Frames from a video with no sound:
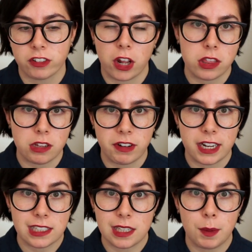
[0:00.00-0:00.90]
of clothing
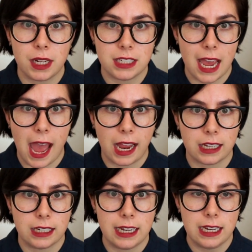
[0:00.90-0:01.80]
very similar to
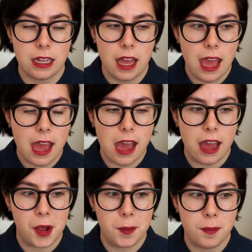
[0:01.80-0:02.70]
Acne.
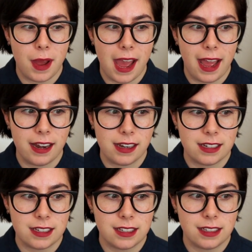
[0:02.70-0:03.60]

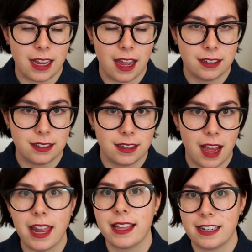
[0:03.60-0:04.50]
And yeah,
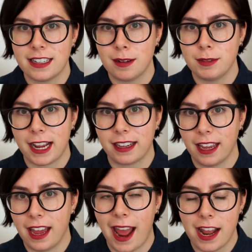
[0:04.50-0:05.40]
I like that denim
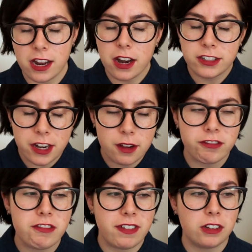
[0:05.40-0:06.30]
jacket. I don't know
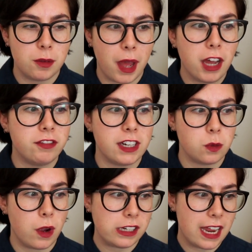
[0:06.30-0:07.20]
if I found the
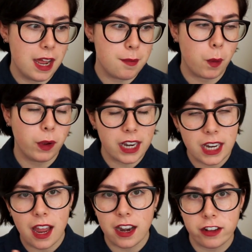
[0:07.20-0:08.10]
perfect one yet, but we're
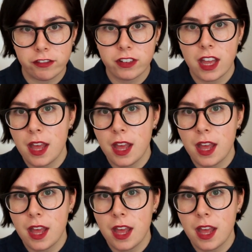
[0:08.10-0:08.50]
gonna kind of